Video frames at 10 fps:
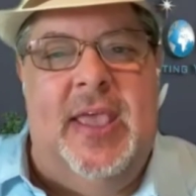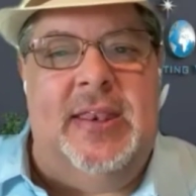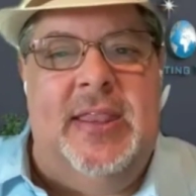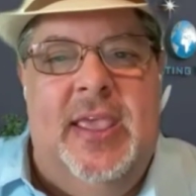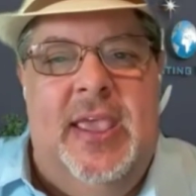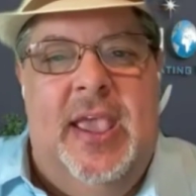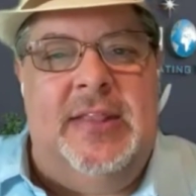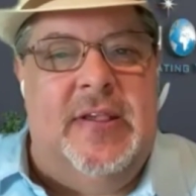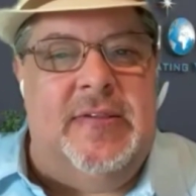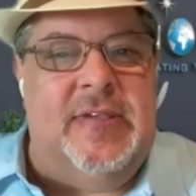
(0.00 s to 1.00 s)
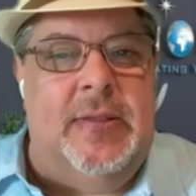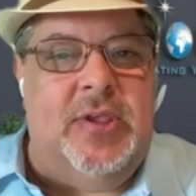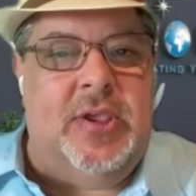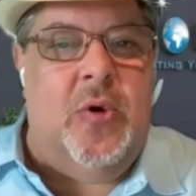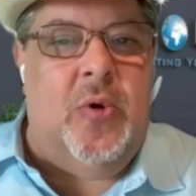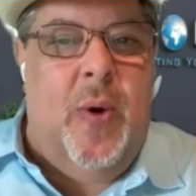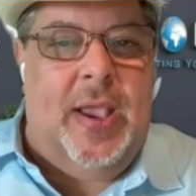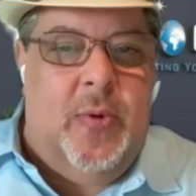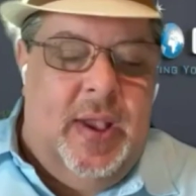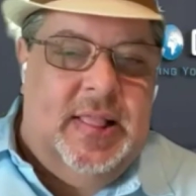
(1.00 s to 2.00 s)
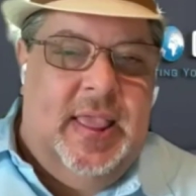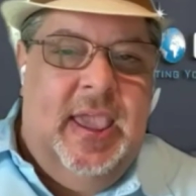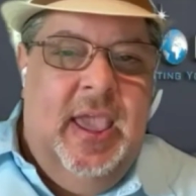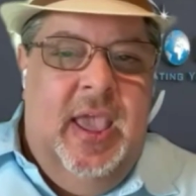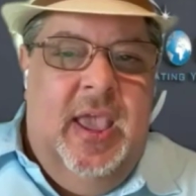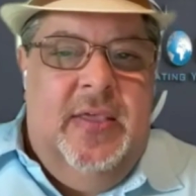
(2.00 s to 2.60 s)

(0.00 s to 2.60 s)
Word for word: that it does seem to go quite quickly.